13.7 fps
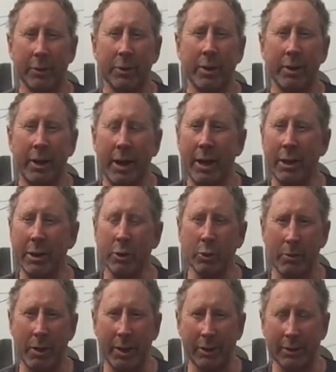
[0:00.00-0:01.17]
On an annual
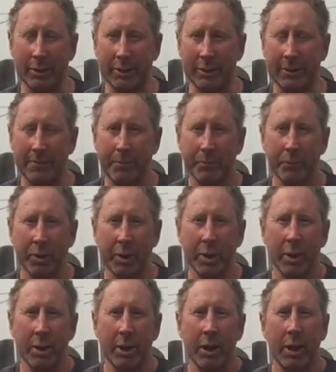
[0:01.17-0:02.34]
basis,
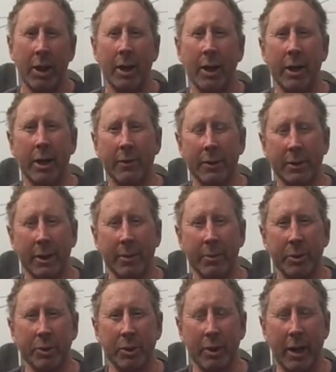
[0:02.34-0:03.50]
the
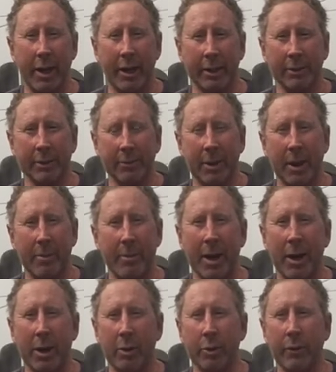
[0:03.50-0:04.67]
temperature lags
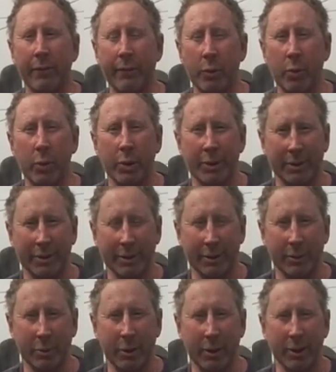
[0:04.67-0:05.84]
about 4 to
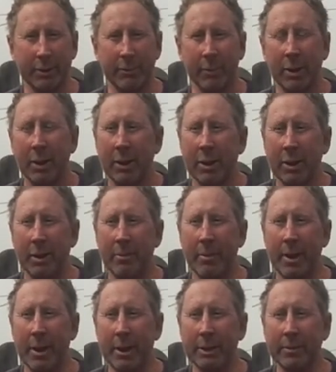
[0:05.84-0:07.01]
6 weeks. And
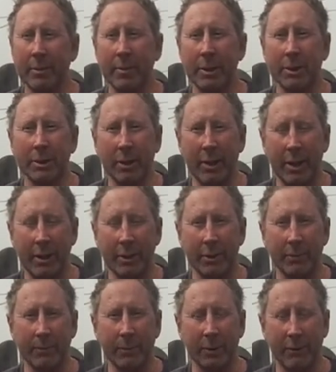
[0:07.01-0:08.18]
maximum insolation
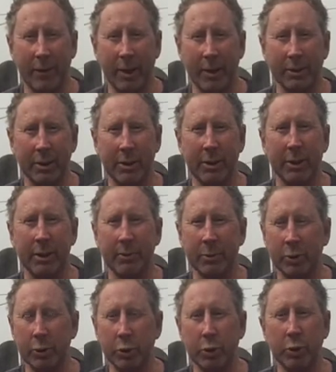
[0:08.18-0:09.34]
in Visalia comes on
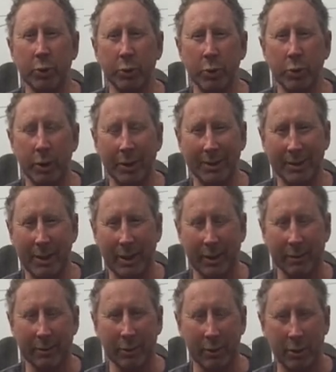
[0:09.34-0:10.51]
June
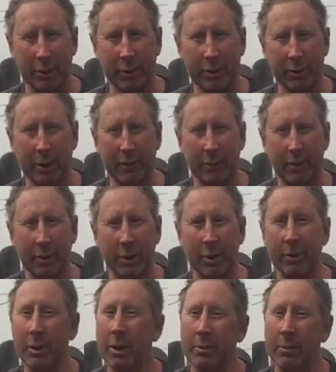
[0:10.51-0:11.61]
22nd, the longest day of the year.